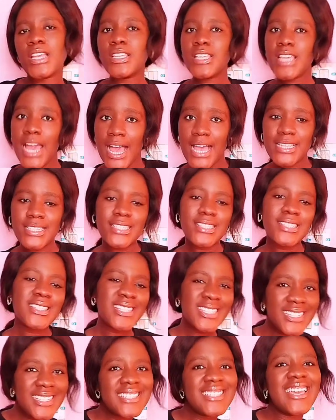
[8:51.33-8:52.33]
Yes,
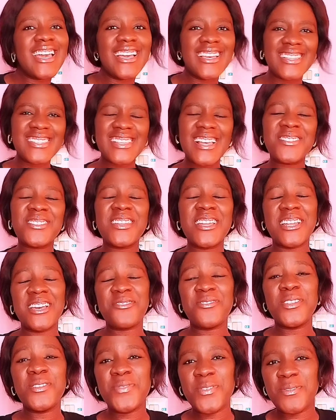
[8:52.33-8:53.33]
3 years after I
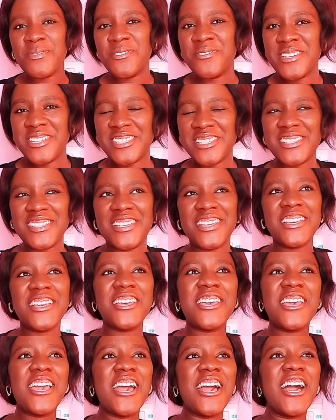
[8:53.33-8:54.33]
finished from university.
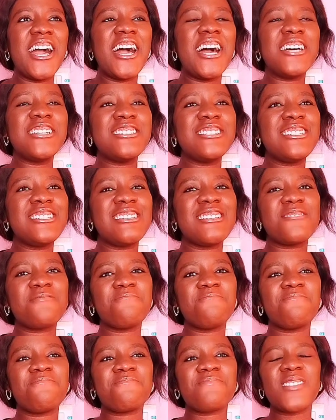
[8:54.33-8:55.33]
And
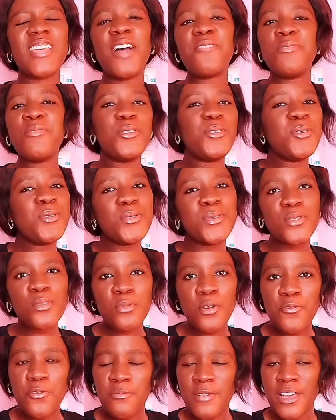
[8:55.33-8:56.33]
I've been doing so
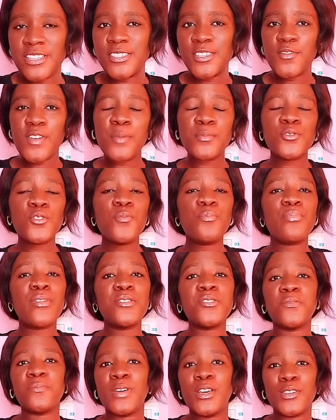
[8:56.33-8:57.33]
well for myself. I'm so
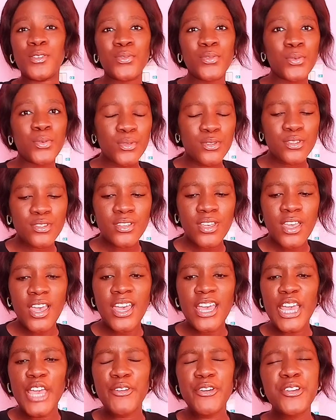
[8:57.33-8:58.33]
proud of my growth. A
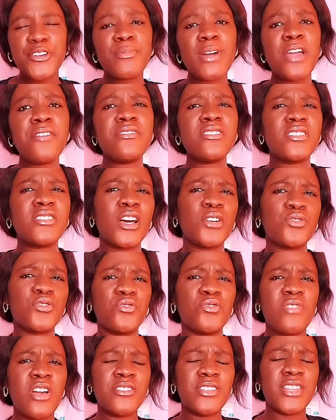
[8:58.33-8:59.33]
friend of mine reached out
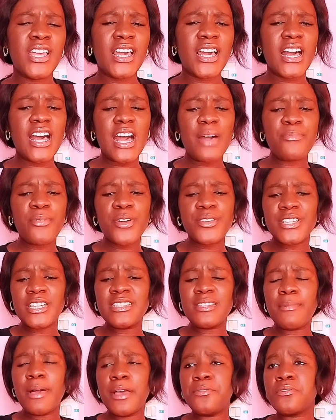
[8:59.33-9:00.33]
to me, I was like, I was
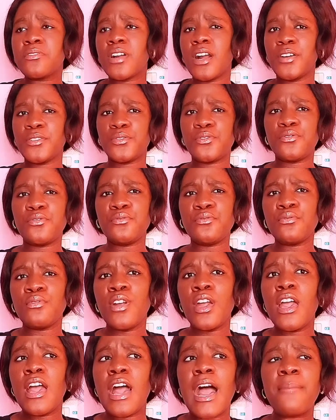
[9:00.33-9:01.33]
ending my look out to you.
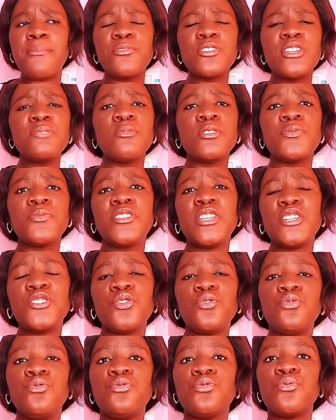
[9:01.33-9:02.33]
I'm always motivated
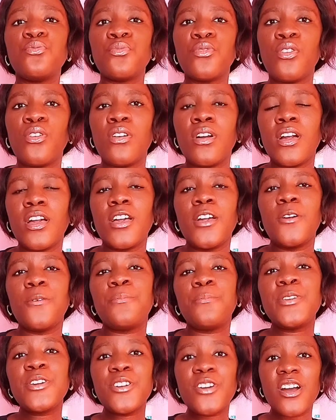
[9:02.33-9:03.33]
to do more.
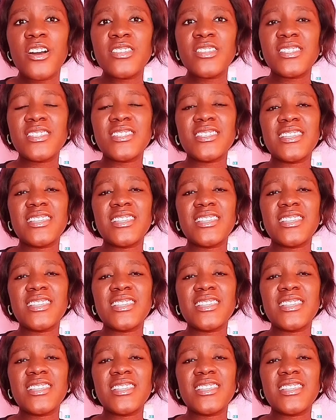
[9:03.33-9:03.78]
Because